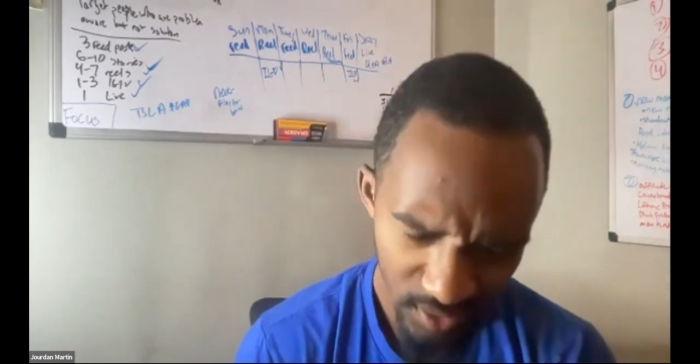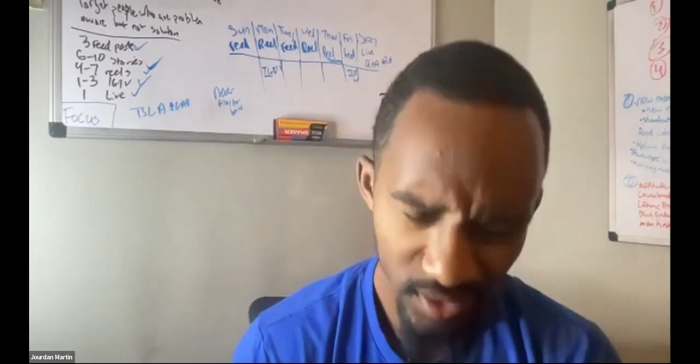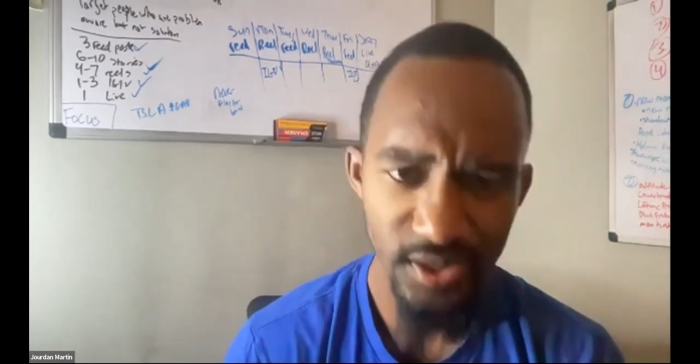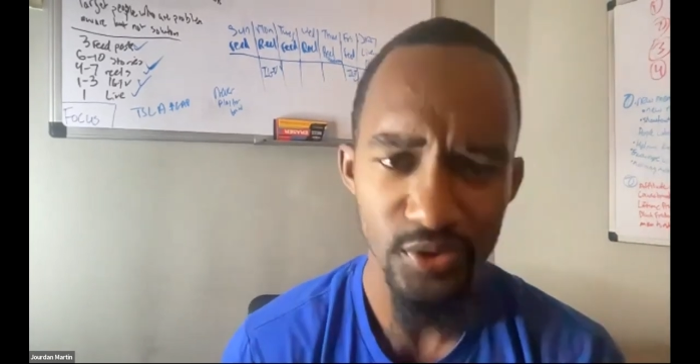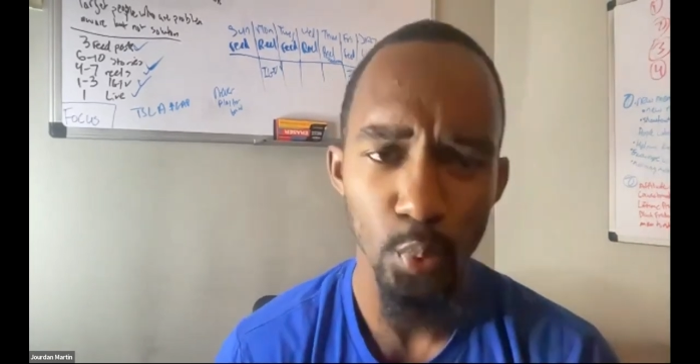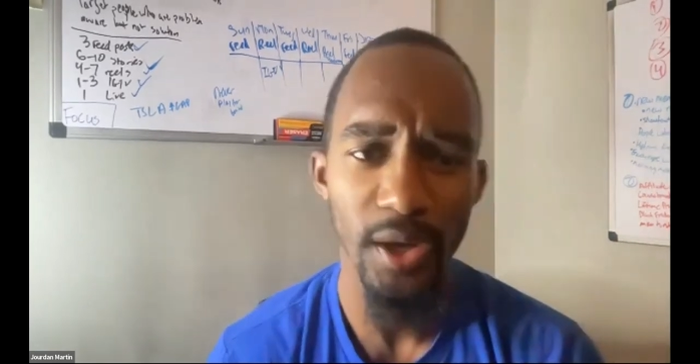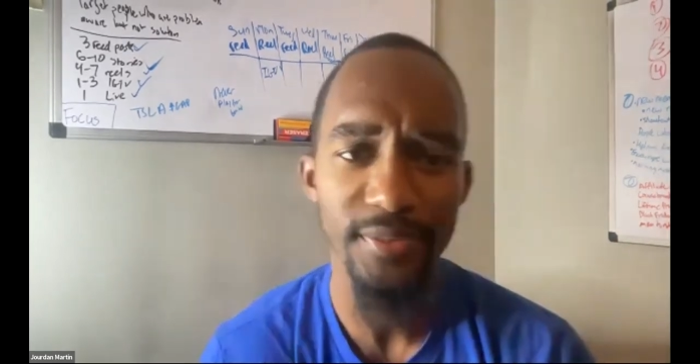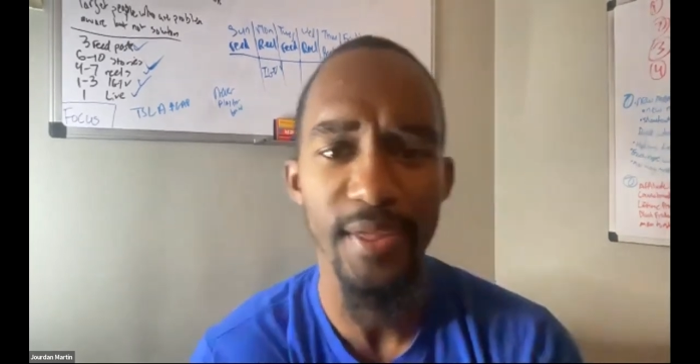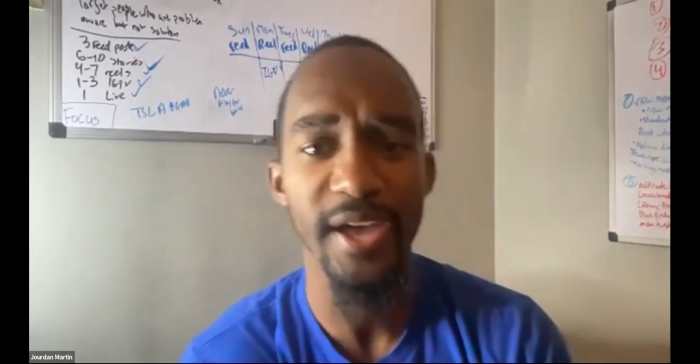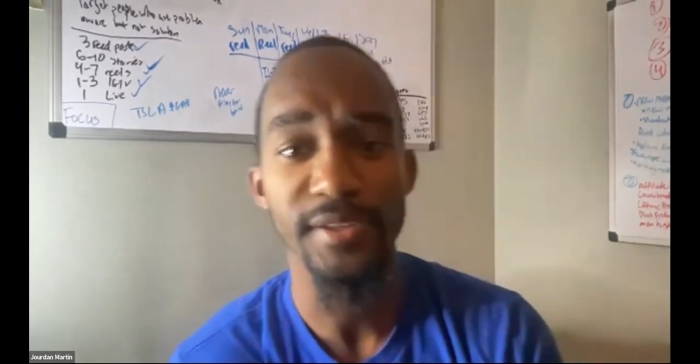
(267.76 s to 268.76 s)
is one
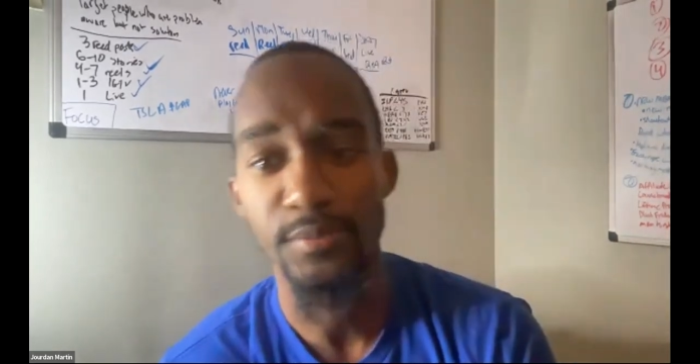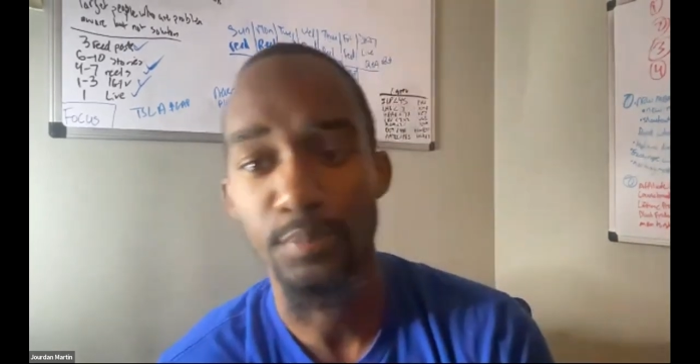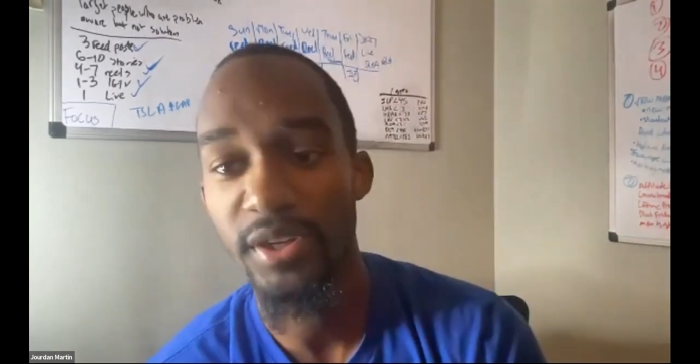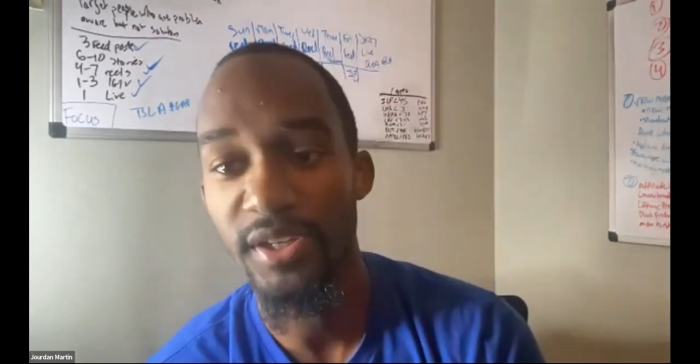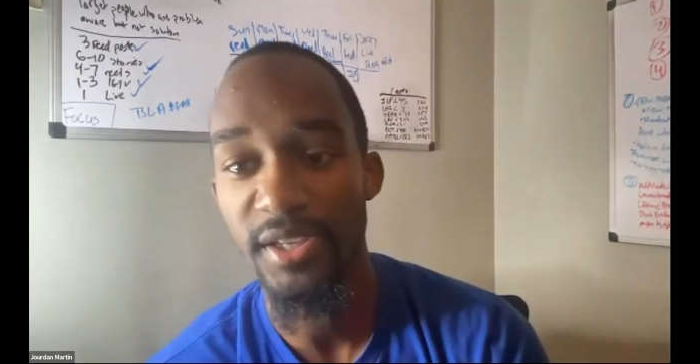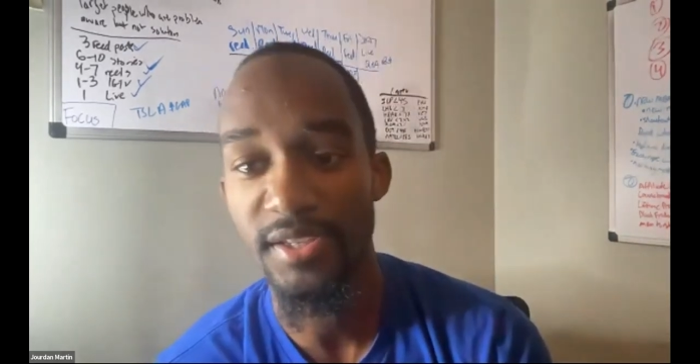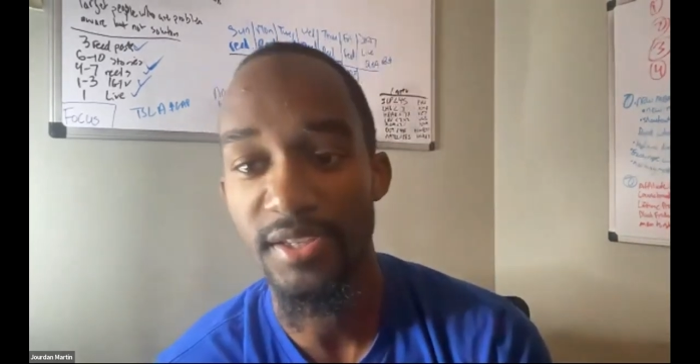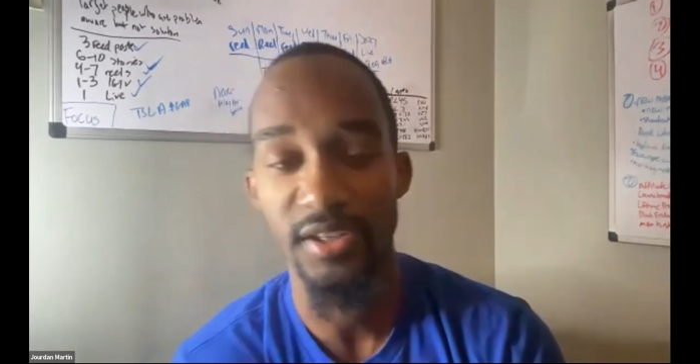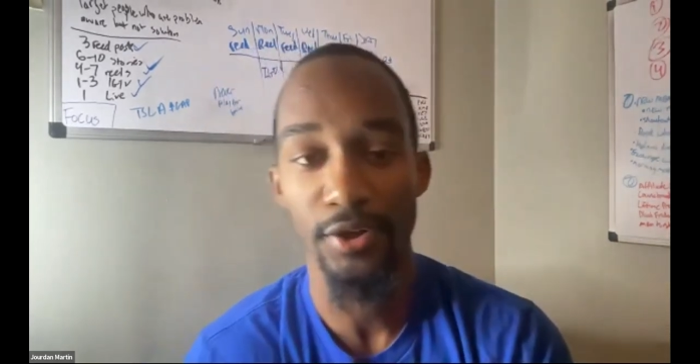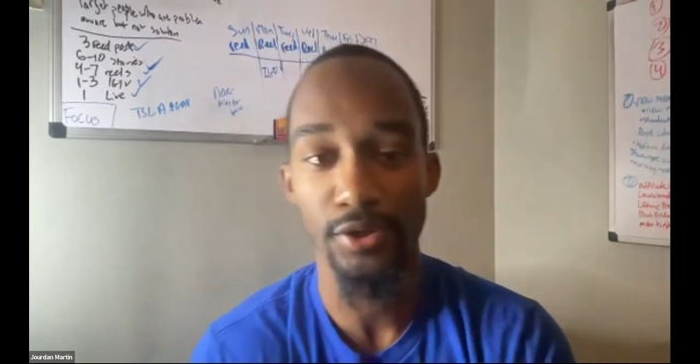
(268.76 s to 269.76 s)
that's pretty easy
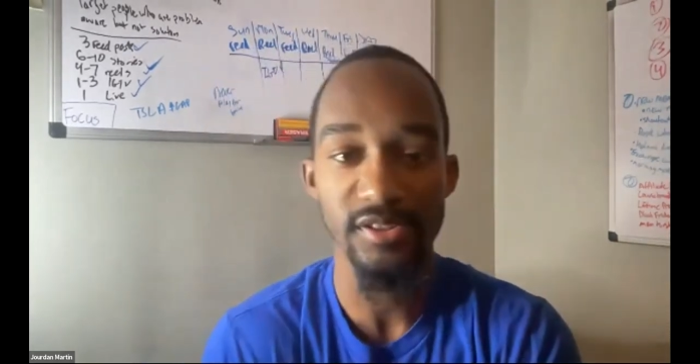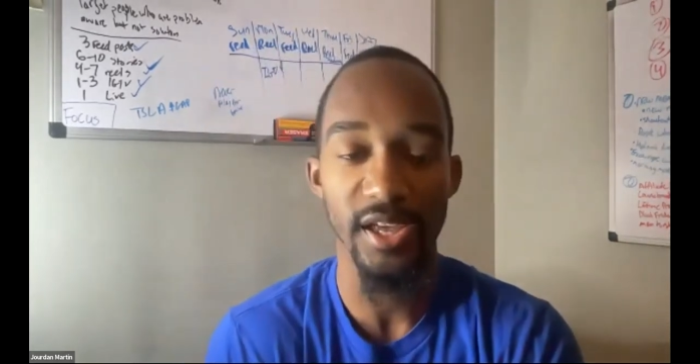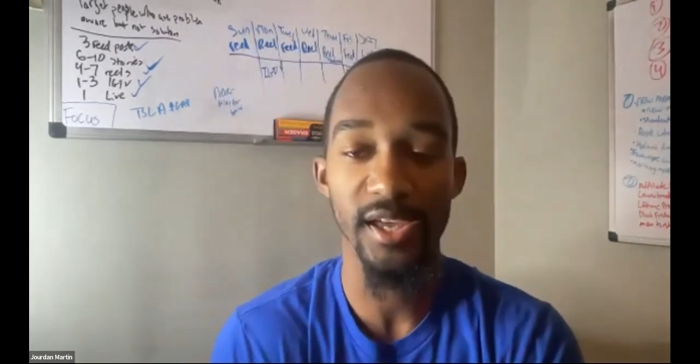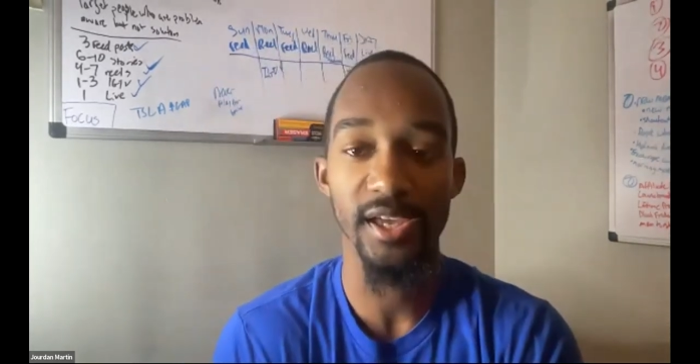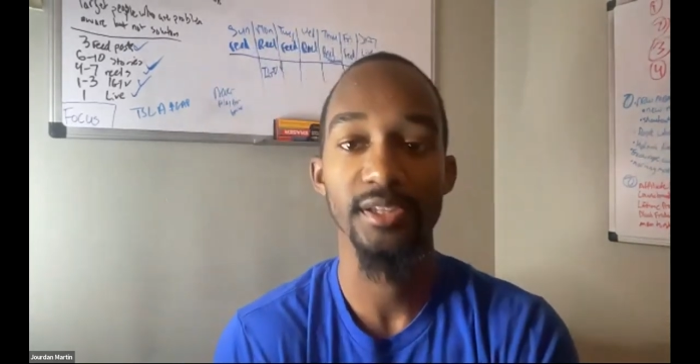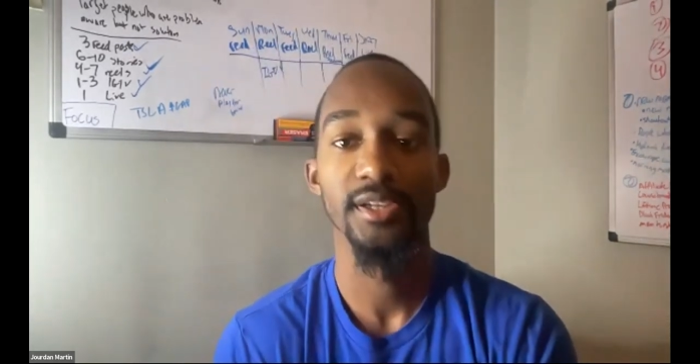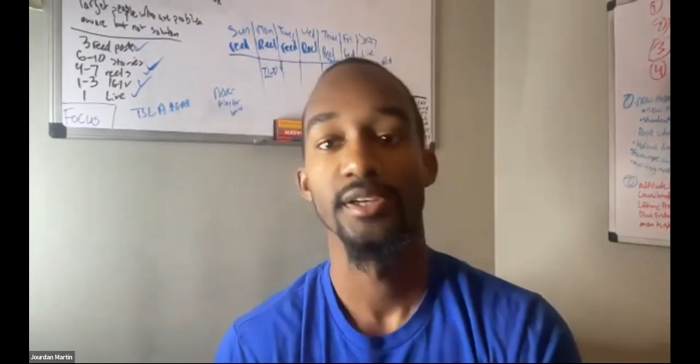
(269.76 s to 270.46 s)
to understand.